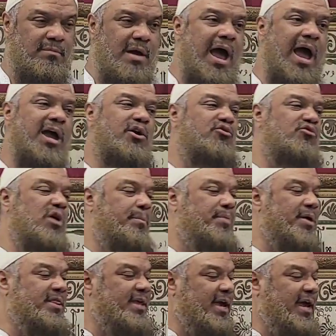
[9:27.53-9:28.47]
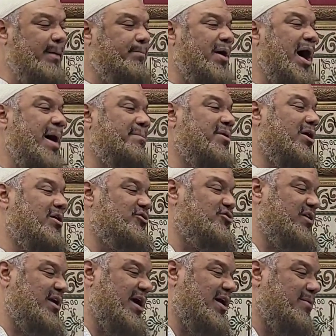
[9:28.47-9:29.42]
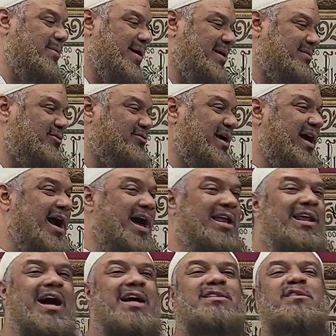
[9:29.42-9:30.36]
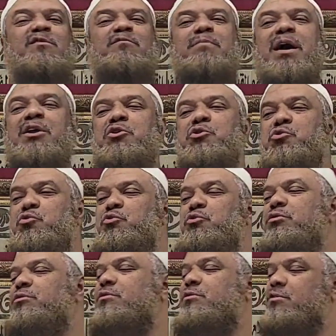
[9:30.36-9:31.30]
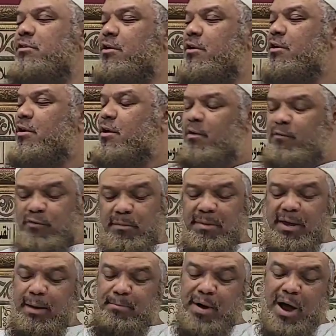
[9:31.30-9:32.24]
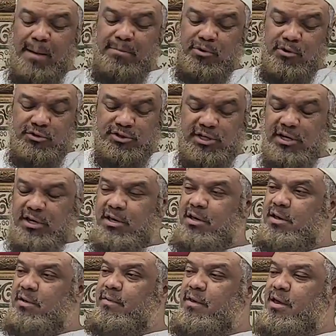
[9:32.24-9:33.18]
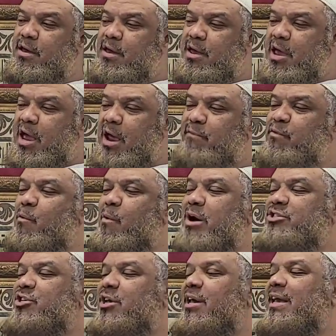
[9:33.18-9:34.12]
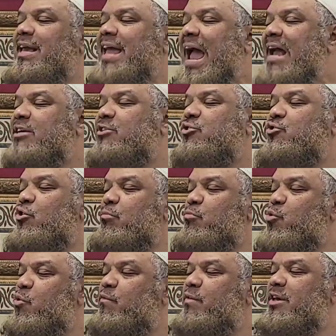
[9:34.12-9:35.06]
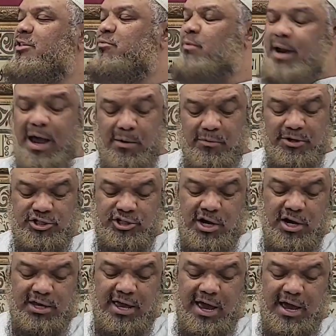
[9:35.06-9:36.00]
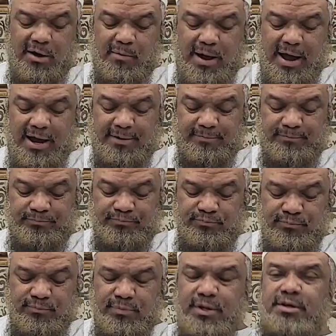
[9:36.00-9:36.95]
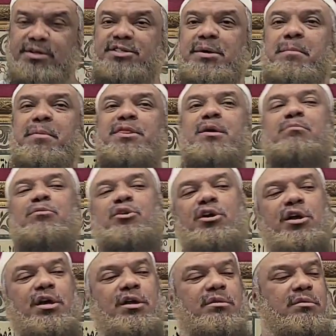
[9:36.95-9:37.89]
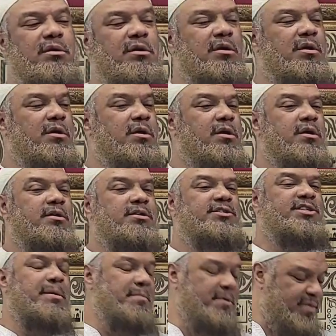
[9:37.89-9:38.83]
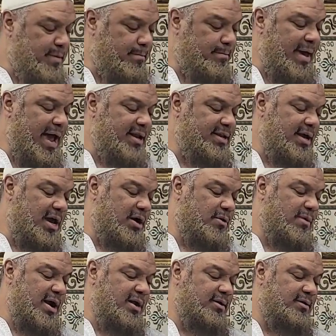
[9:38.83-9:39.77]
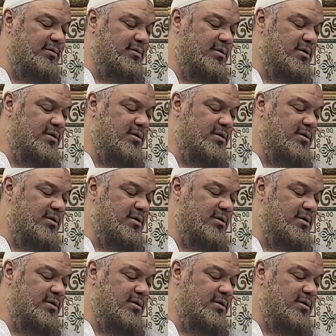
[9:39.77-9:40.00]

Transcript: I grew up on the hip hop culture, Yehwan. So I got lots of my news from hip hop music and from watching gangster movies when I was young, Yehwan. Some of them good, some of them bad, Yehwan.